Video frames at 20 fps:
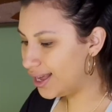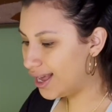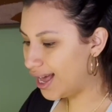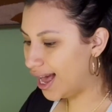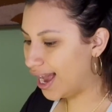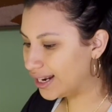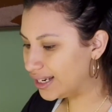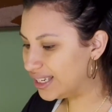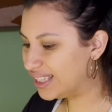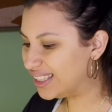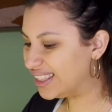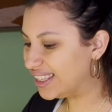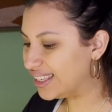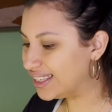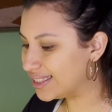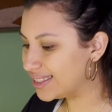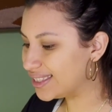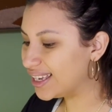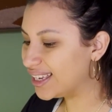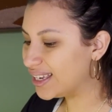I need
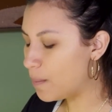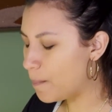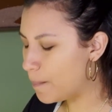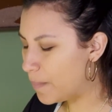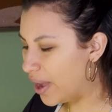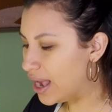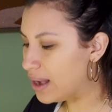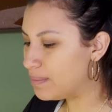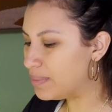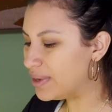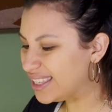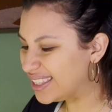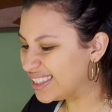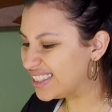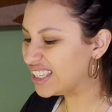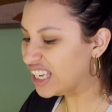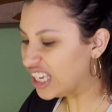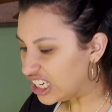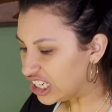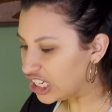these babies
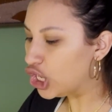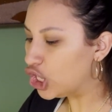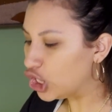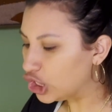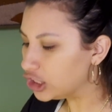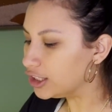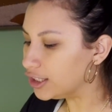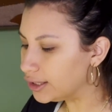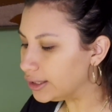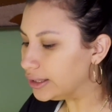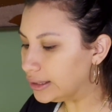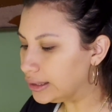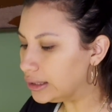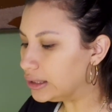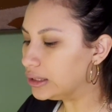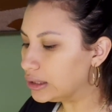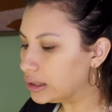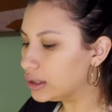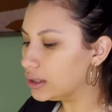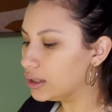
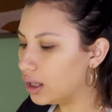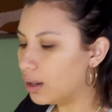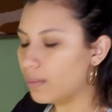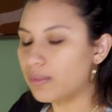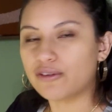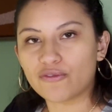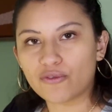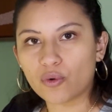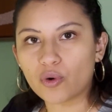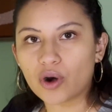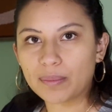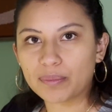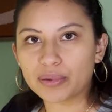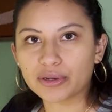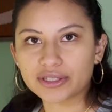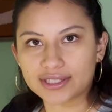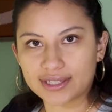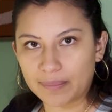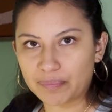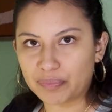clean before I
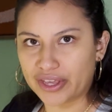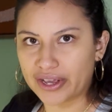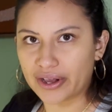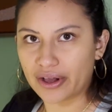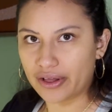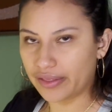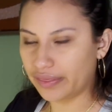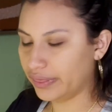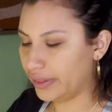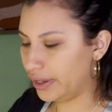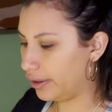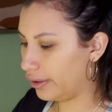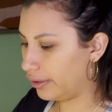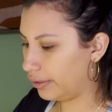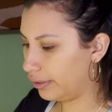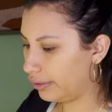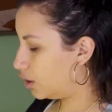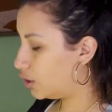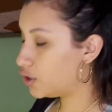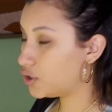put something on there.
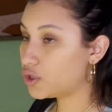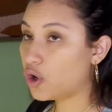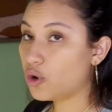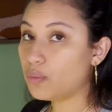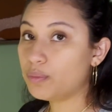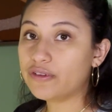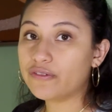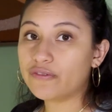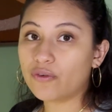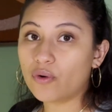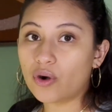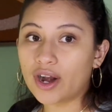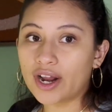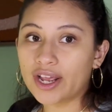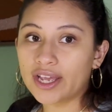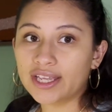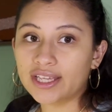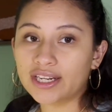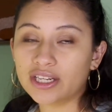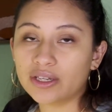So before I
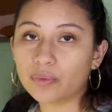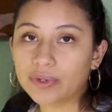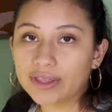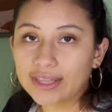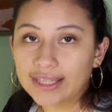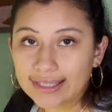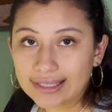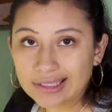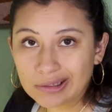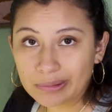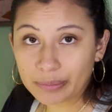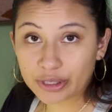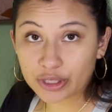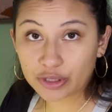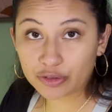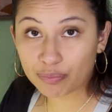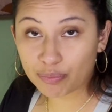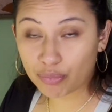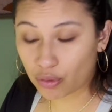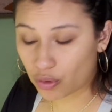hit it with a little bit
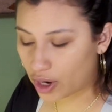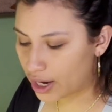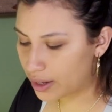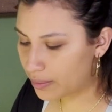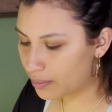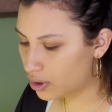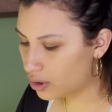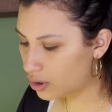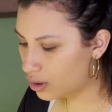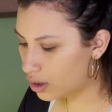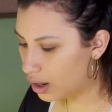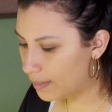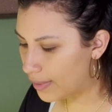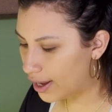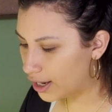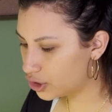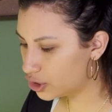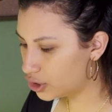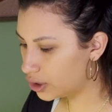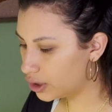of primer, I'm
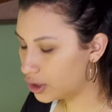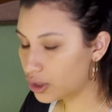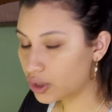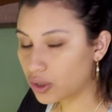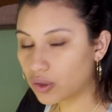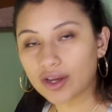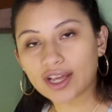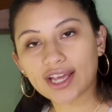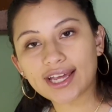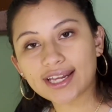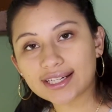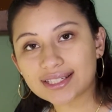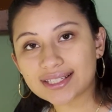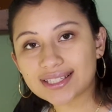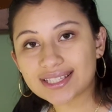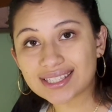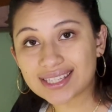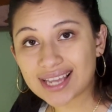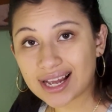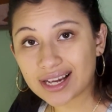actually gonna go ahead and
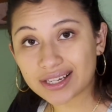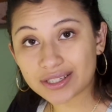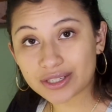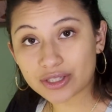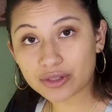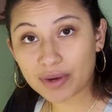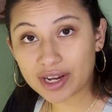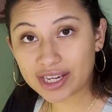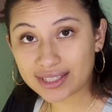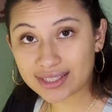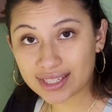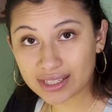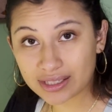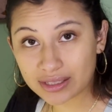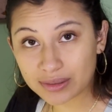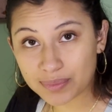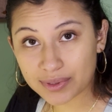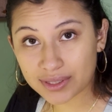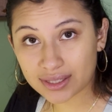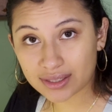size my
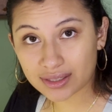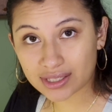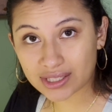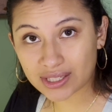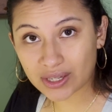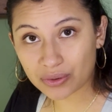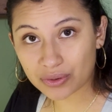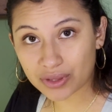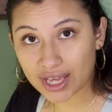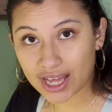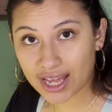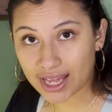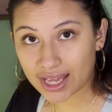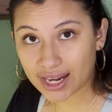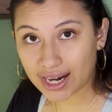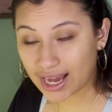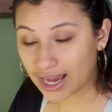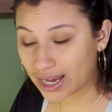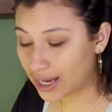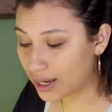tips so that
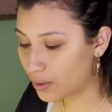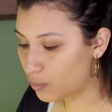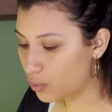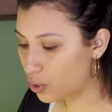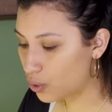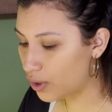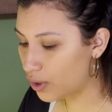I won't